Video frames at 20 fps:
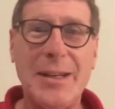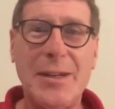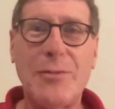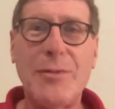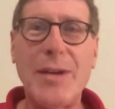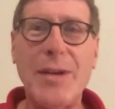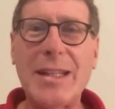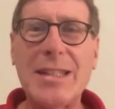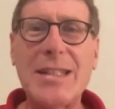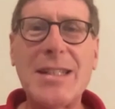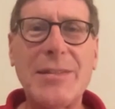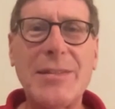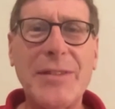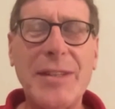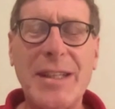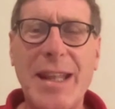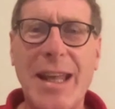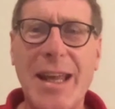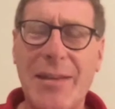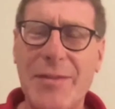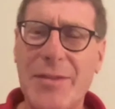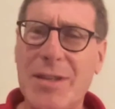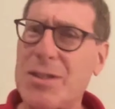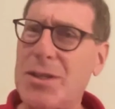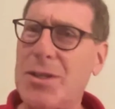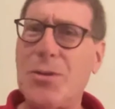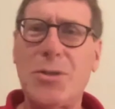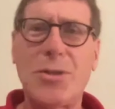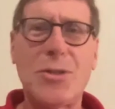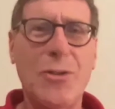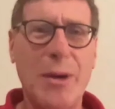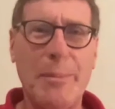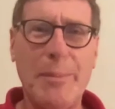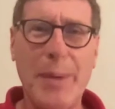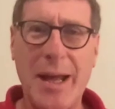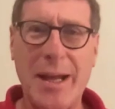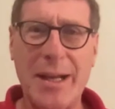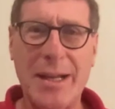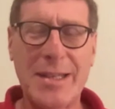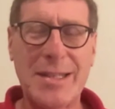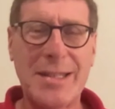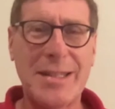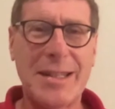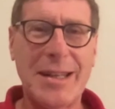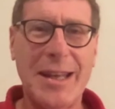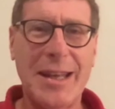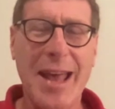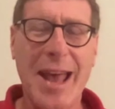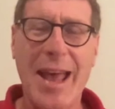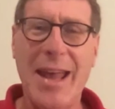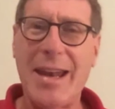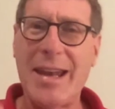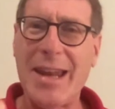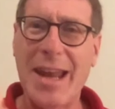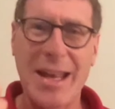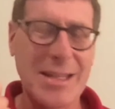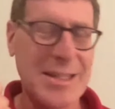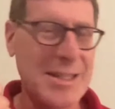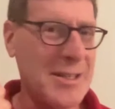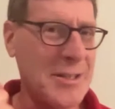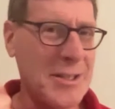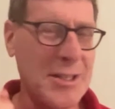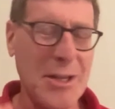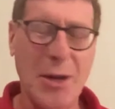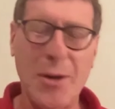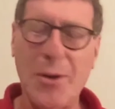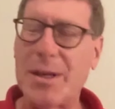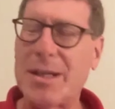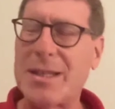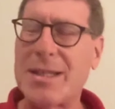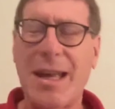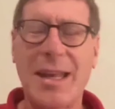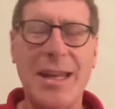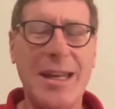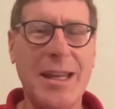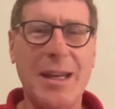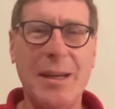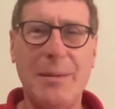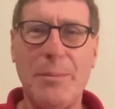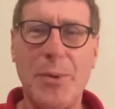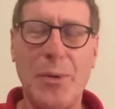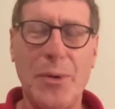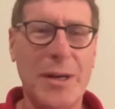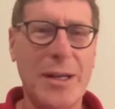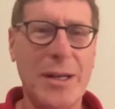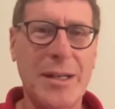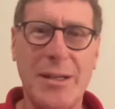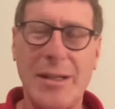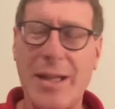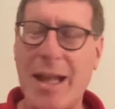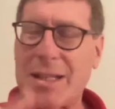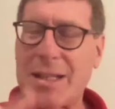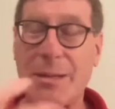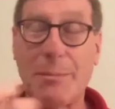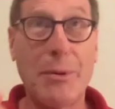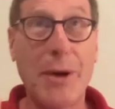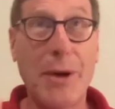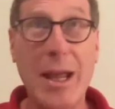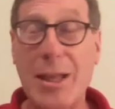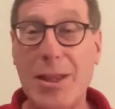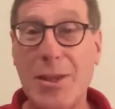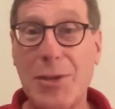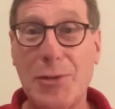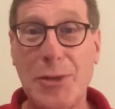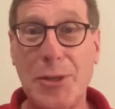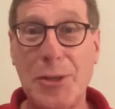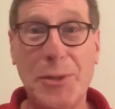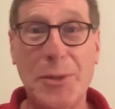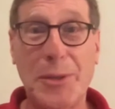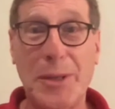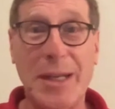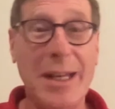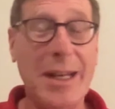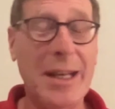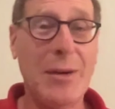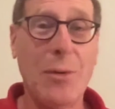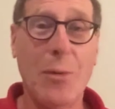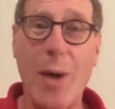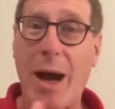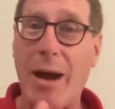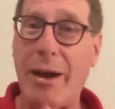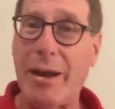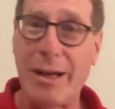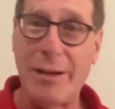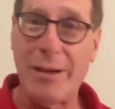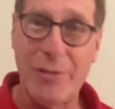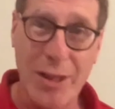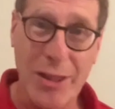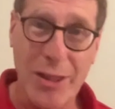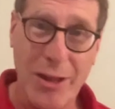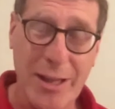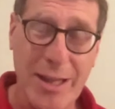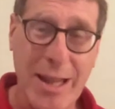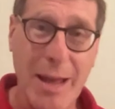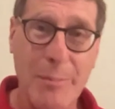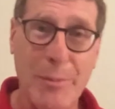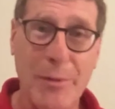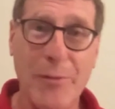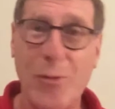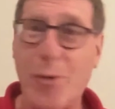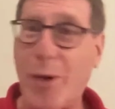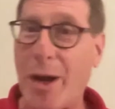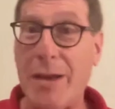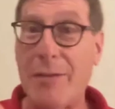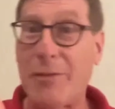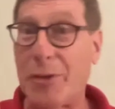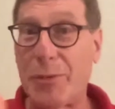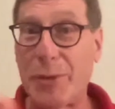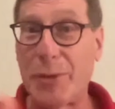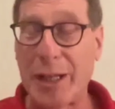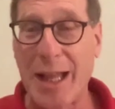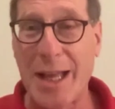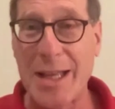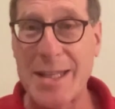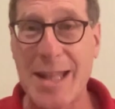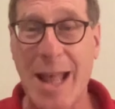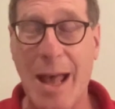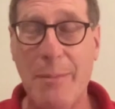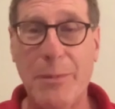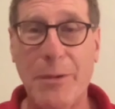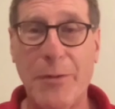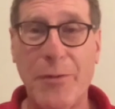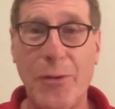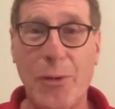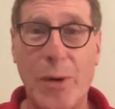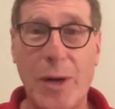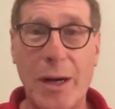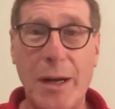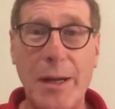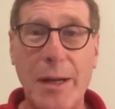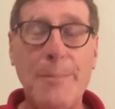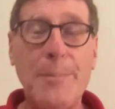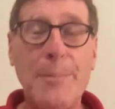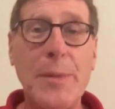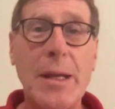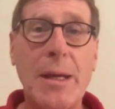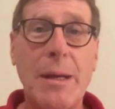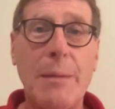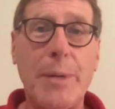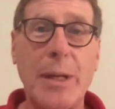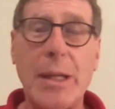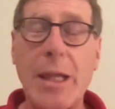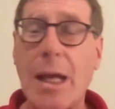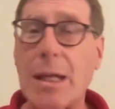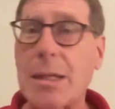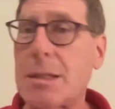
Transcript: Relatively, they have this huge grip on us. And yes, they're so exciting and important. And that's a breakthrough. And wow, I never thought that before. I never realized that before. But